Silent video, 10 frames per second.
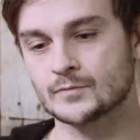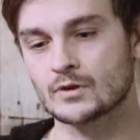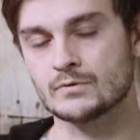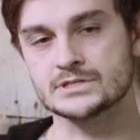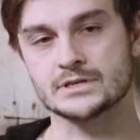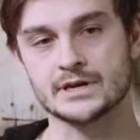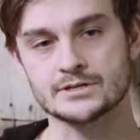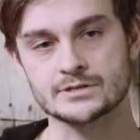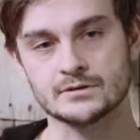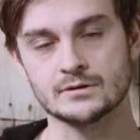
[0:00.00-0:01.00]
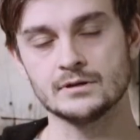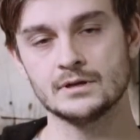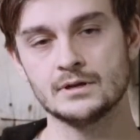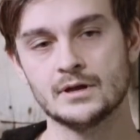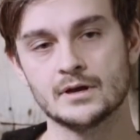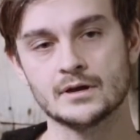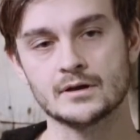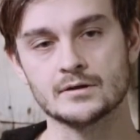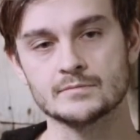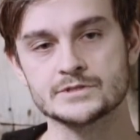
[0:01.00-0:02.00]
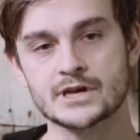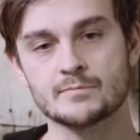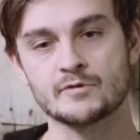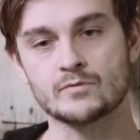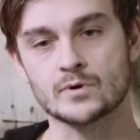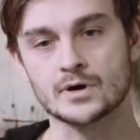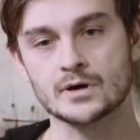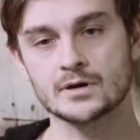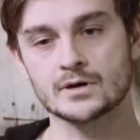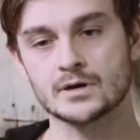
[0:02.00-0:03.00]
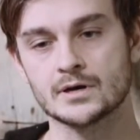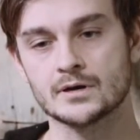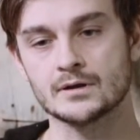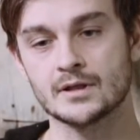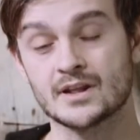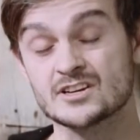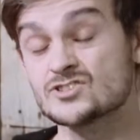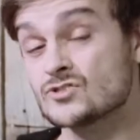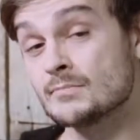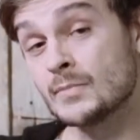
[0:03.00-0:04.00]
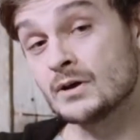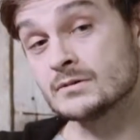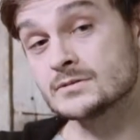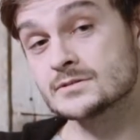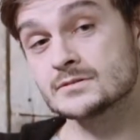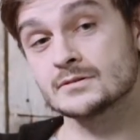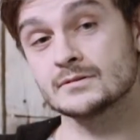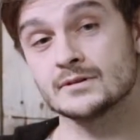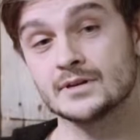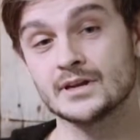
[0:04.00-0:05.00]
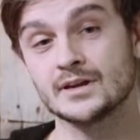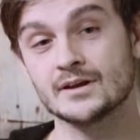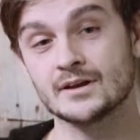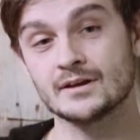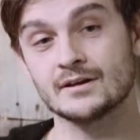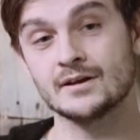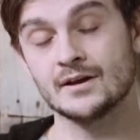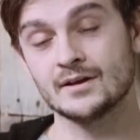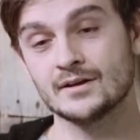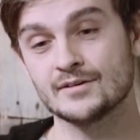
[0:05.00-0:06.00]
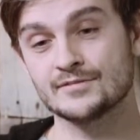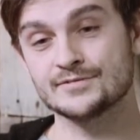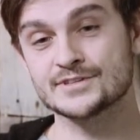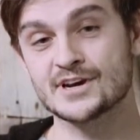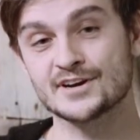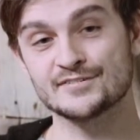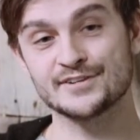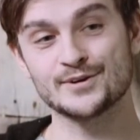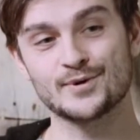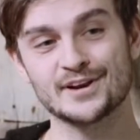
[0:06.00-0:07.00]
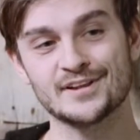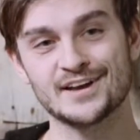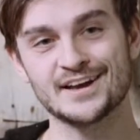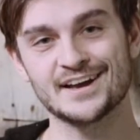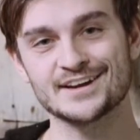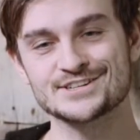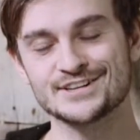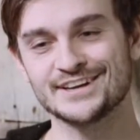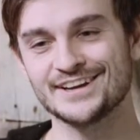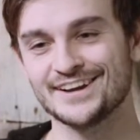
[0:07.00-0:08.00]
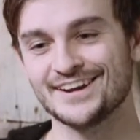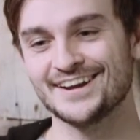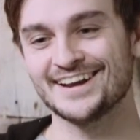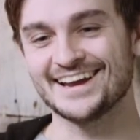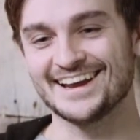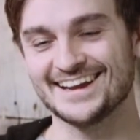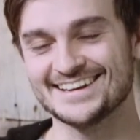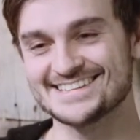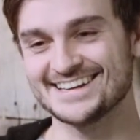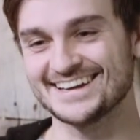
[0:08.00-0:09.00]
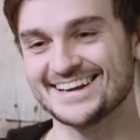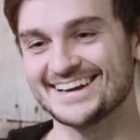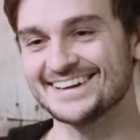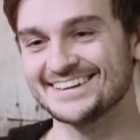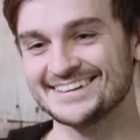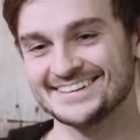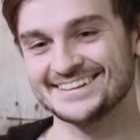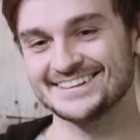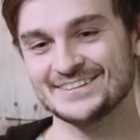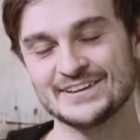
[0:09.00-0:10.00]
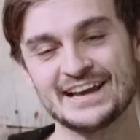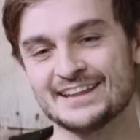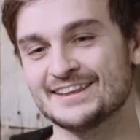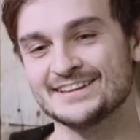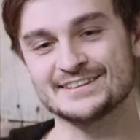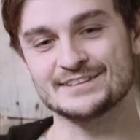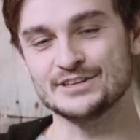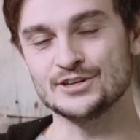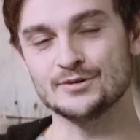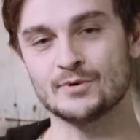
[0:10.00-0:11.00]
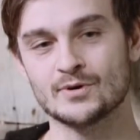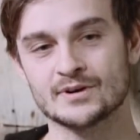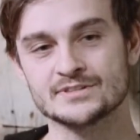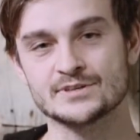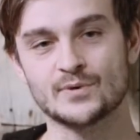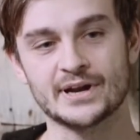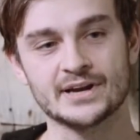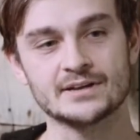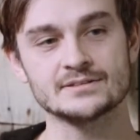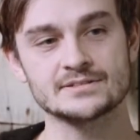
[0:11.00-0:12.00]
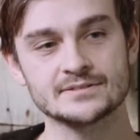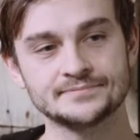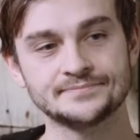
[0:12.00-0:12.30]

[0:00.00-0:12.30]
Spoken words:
residential type of work, a lot of strip malls need photography quite a lot, actually, and yeah, then newborns and weddings.